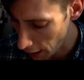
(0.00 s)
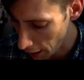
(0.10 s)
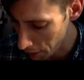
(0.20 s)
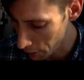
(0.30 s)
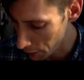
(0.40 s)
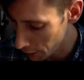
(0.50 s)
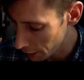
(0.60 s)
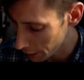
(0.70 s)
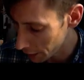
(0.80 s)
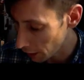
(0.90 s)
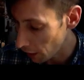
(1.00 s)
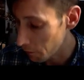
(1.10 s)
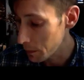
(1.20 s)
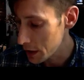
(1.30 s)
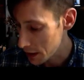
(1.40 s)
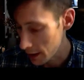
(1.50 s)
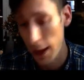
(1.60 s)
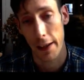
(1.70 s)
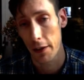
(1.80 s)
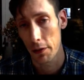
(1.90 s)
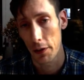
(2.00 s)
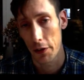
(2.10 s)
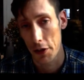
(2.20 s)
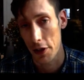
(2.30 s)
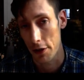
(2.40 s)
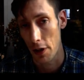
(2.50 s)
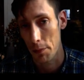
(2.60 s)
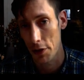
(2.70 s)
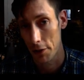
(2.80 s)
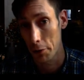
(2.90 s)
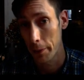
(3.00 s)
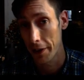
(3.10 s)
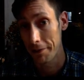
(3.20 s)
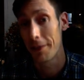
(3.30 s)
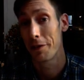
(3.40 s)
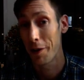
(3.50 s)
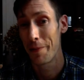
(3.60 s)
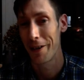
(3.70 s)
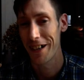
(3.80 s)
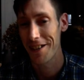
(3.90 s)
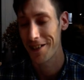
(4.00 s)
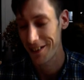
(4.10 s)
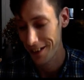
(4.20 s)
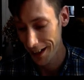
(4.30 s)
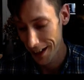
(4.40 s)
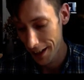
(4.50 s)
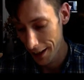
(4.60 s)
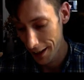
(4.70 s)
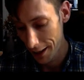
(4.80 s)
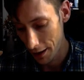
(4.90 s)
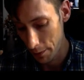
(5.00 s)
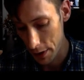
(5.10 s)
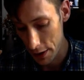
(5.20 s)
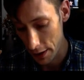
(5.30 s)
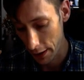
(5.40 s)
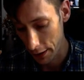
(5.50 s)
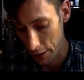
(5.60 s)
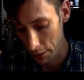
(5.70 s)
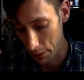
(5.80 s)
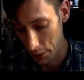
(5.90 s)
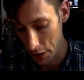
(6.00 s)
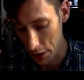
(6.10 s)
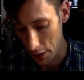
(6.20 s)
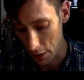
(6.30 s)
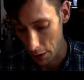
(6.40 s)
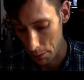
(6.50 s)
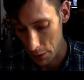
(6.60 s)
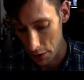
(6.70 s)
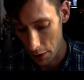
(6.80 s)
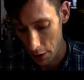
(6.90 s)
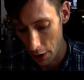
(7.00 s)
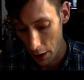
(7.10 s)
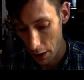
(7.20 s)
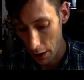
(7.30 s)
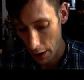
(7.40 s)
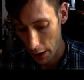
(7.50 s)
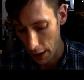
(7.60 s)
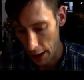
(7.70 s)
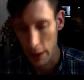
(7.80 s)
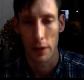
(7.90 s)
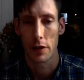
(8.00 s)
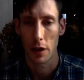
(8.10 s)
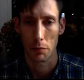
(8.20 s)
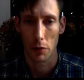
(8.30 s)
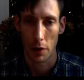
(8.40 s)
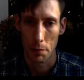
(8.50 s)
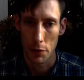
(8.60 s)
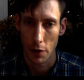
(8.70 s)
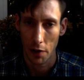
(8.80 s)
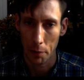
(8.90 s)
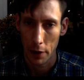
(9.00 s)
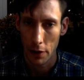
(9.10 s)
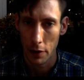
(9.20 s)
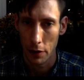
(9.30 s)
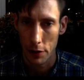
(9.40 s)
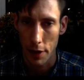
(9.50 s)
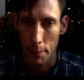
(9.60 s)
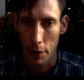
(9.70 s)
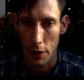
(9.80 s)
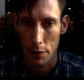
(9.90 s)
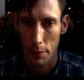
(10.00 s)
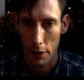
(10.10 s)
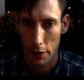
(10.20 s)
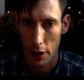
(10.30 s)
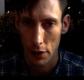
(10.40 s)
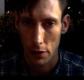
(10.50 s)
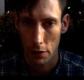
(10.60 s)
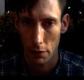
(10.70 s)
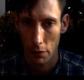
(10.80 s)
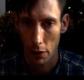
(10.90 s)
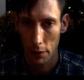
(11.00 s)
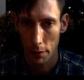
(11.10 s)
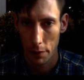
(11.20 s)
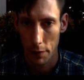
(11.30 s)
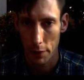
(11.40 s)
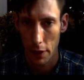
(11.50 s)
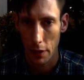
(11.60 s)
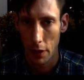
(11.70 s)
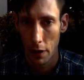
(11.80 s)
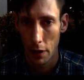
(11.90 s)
other than I've been slacking off on the sit-ups a little bit, if I'm honest. I've been slacking off on the sit-ups, and sometimes I've been doing 10 minutes meditation rather than 15.